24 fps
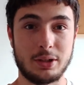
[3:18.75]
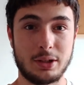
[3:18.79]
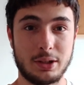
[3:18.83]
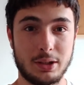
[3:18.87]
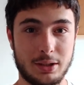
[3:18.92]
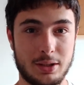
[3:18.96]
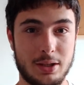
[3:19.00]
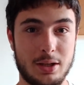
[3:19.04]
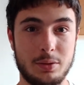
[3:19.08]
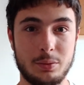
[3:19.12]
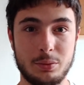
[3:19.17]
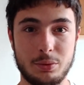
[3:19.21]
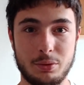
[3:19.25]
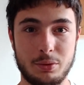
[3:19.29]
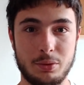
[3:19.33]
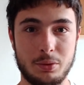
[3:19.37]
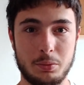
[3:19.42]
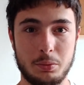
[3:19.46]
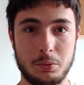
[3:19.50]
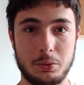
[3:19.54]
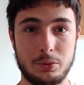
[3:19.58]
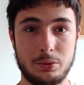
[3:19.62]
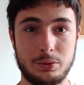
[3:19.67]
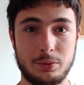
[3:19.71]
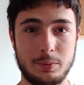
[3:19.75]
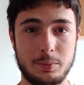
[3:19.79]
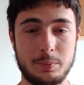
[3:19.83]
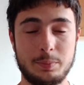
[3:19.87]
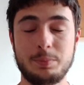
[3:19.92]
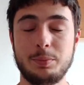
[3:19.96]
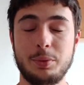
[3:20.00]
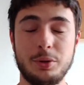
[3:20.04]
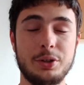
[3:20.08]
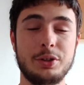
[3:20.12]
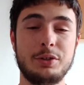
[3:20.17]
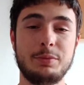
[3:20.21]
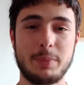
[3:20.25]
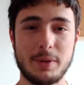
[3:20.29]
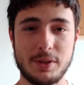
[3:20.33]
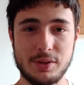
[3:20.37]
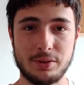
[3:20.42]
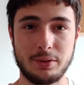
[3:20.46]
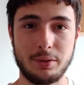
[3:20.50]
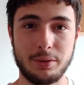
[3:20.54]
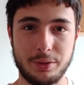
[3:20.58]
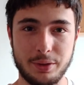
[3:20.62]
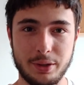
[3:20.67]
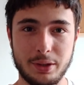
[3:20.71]
an encounter was a pretty
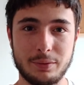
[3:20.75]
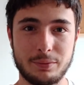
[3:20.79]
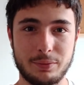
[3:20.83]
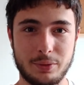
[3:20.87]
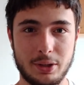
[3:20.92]
special thing